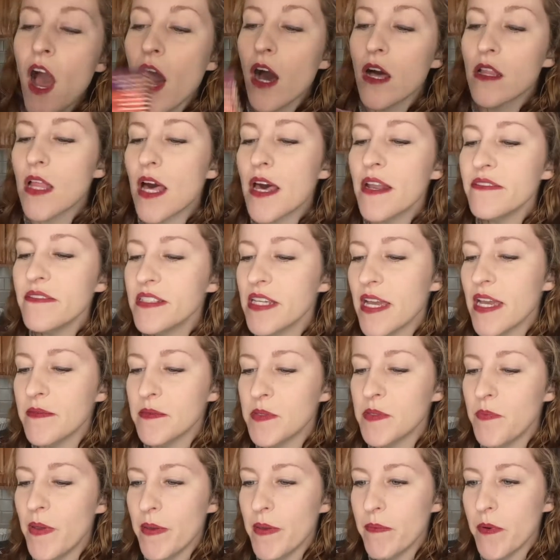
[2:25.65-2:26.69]
A lot of times
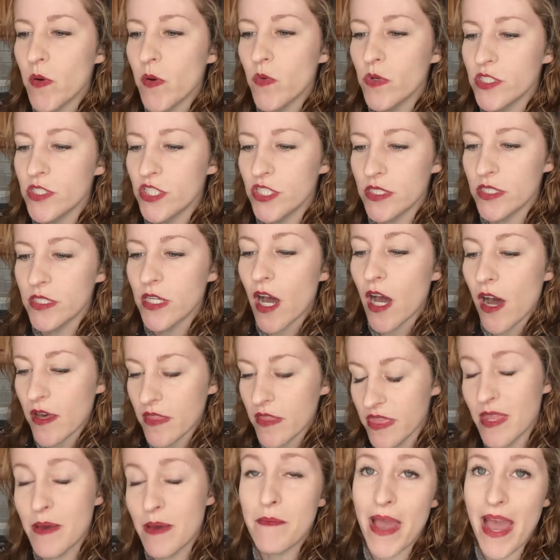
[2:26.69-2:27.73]
people would just
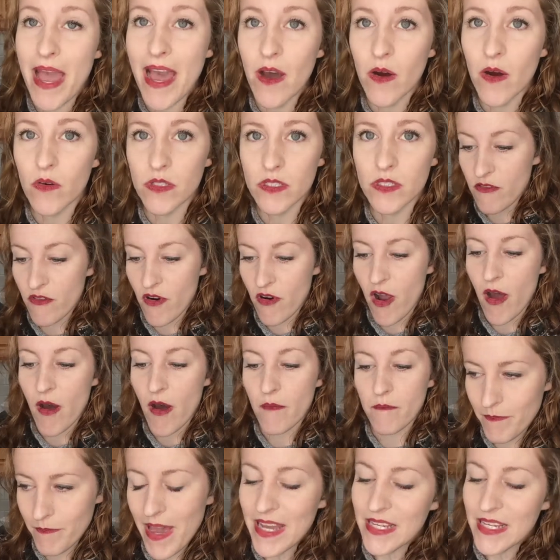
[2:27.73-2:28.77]
cut them out
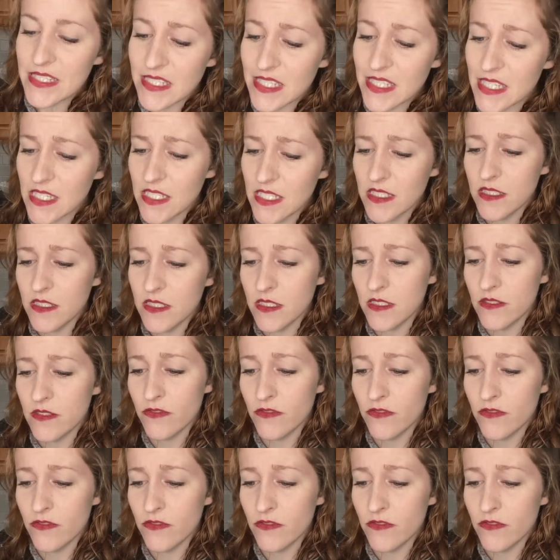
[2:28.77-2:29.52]
from magazines,